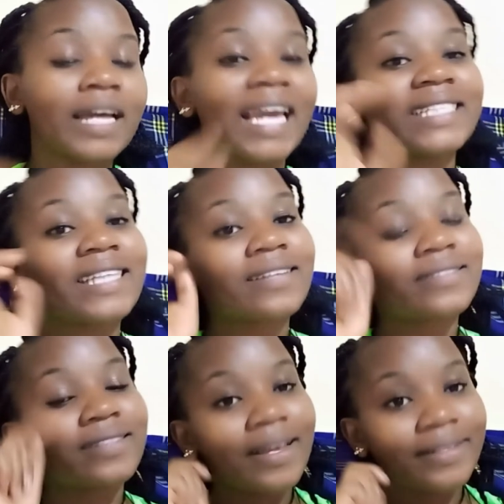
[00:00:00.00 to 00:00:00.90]
and just
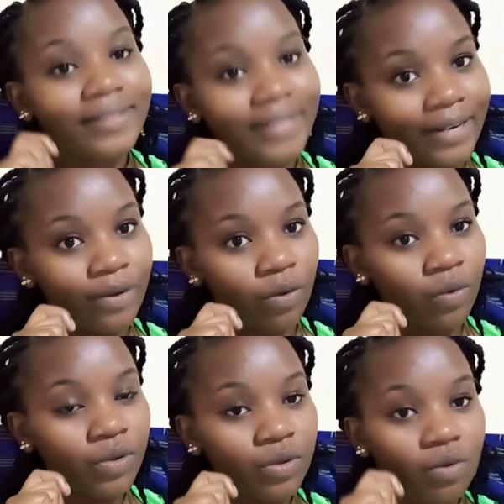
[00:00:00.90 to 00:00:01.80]
say no
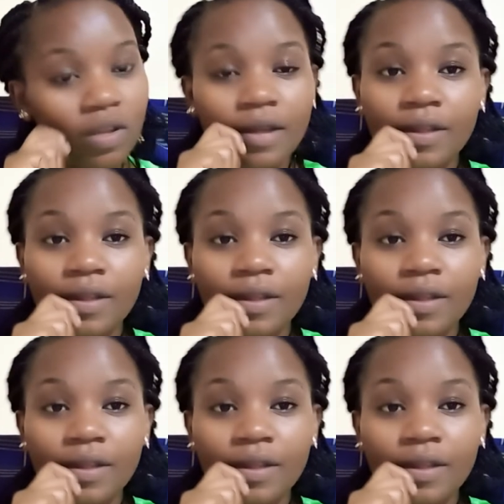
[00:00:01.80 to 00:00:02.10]
you